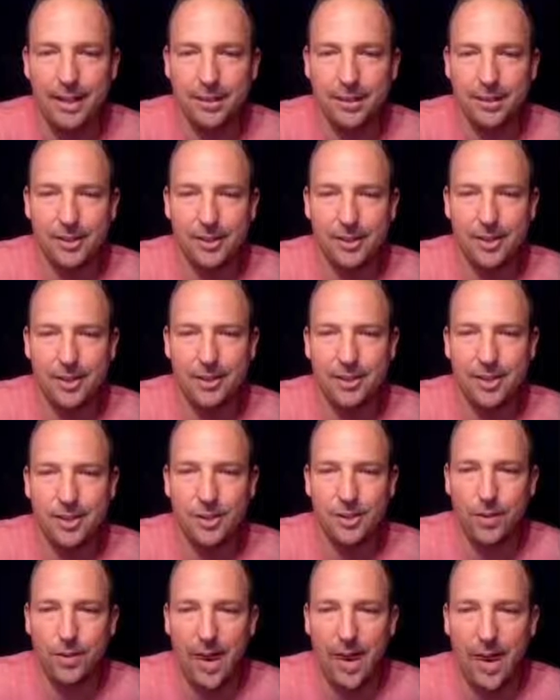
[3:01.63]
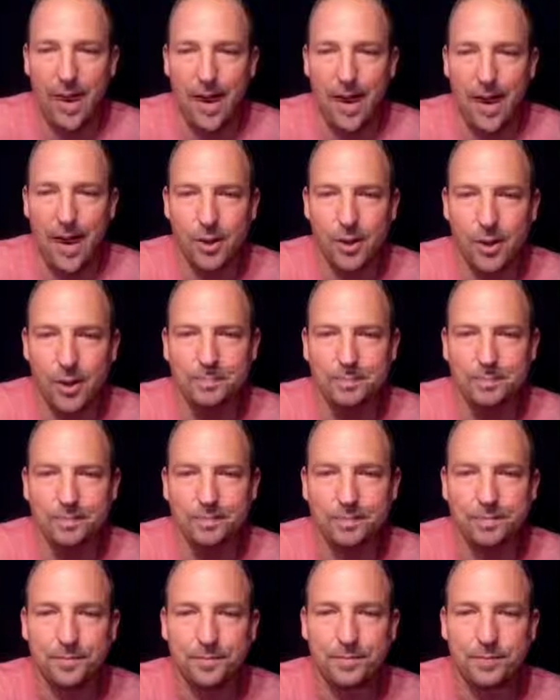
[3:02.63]
So just do that. So
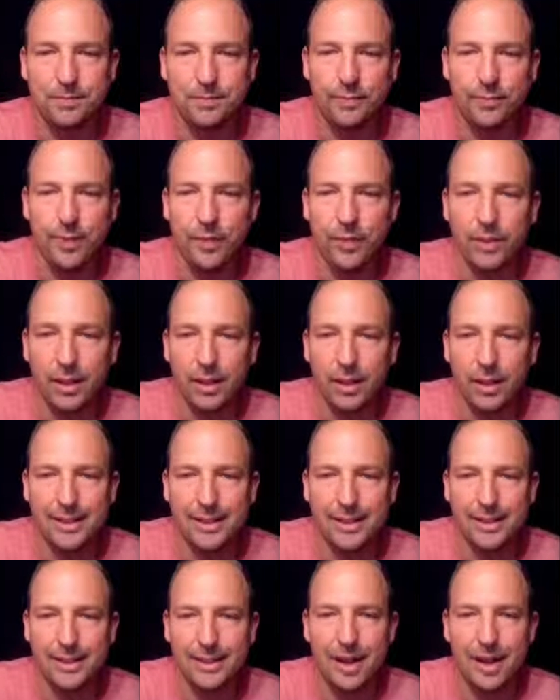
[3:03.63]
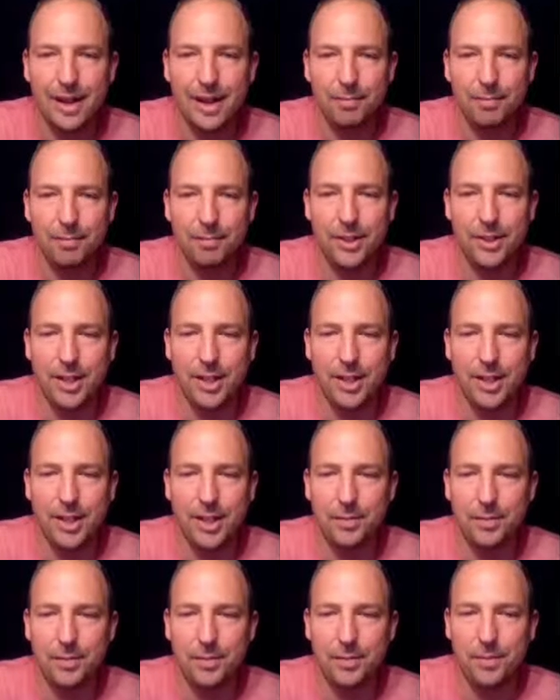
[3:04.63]
like I said, Mailchimp
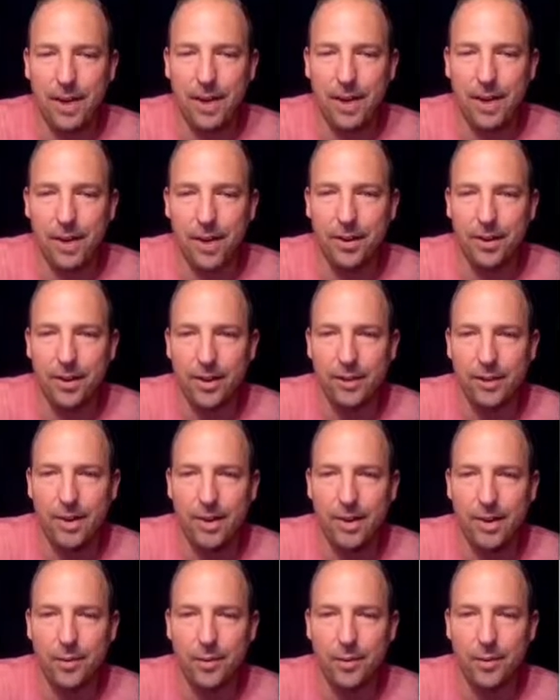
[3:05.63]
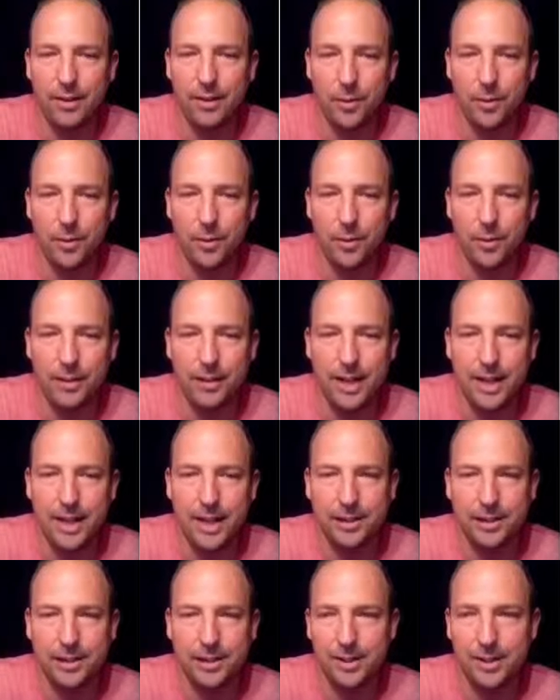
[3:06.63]
and every other software in the world
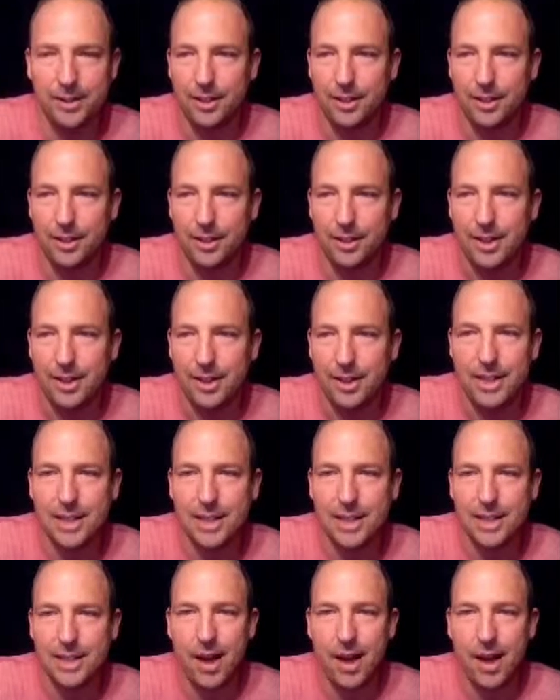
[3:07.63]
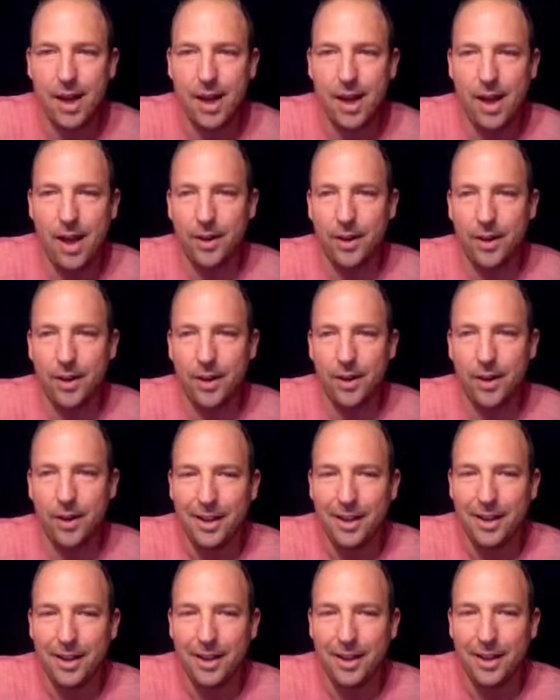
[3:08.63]
changes their stuff around for
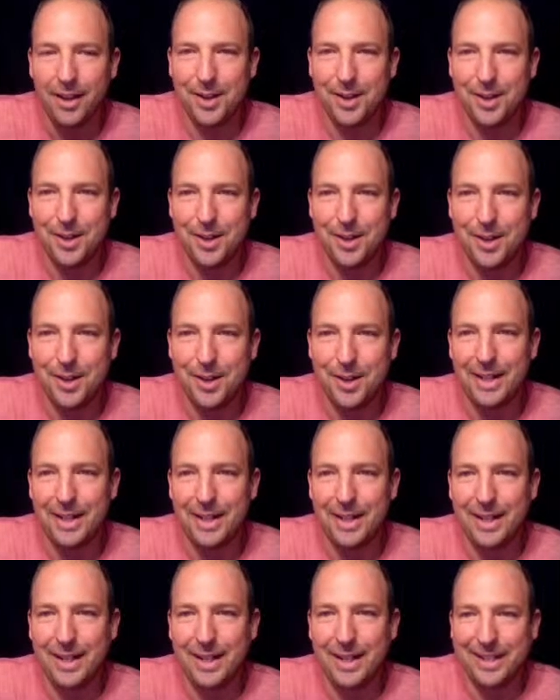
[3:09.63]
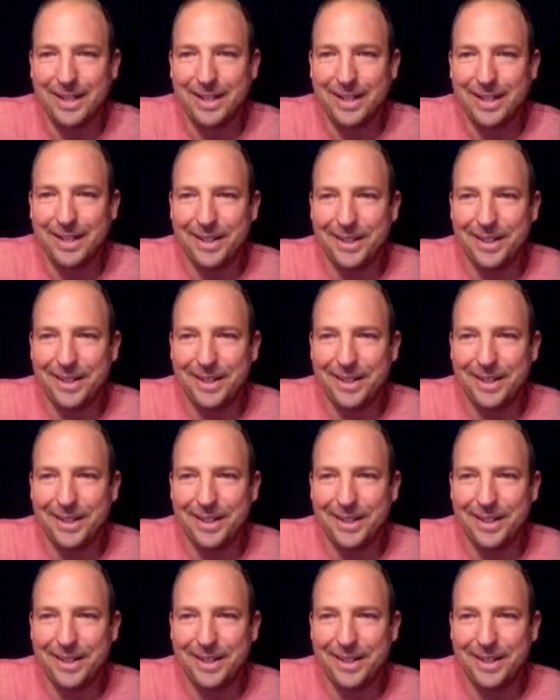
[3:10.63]
no goddamn reason.